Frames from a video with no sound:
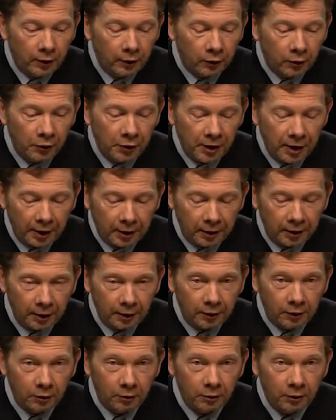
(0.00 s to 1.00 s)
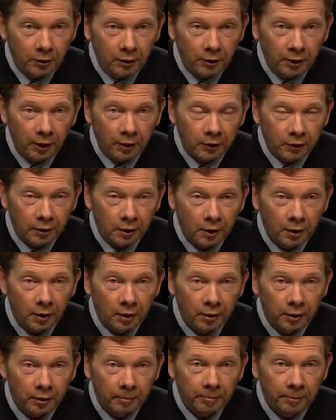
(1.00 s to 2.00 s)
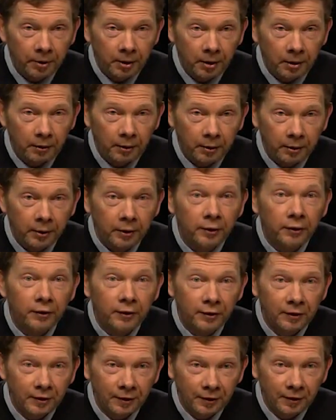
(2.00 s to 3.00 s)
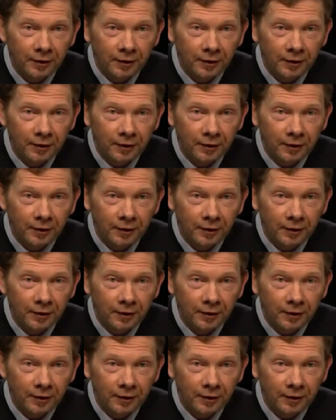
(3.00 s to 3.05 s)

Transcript: connected to your external appearance